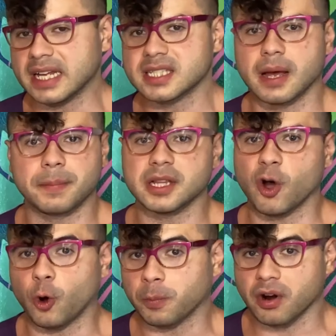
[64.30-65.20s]
up and the
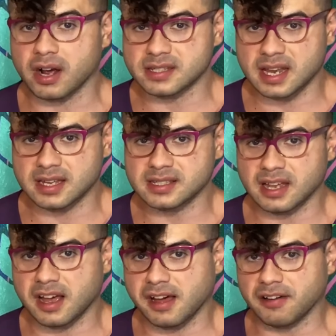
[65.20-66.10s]
whole process
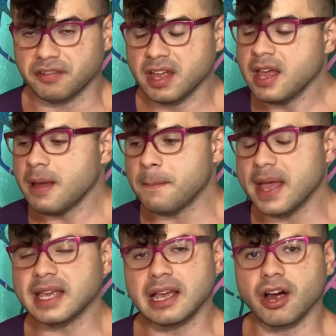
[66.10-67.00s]
of
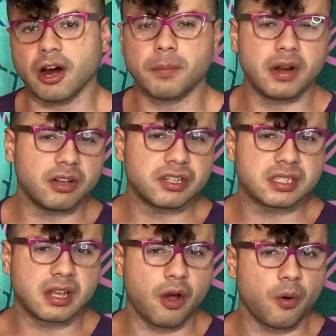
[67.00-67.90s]
making her. But I'll
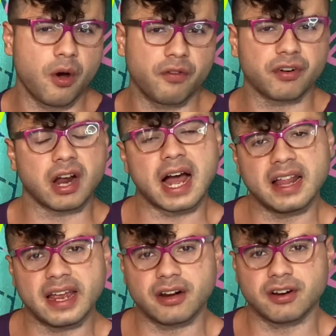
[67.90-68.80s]
just go over,
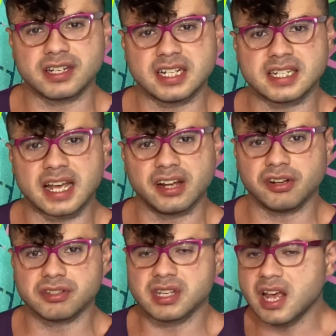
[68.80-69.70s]
highlight her
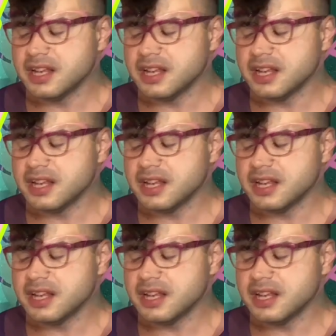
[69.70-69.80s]
details.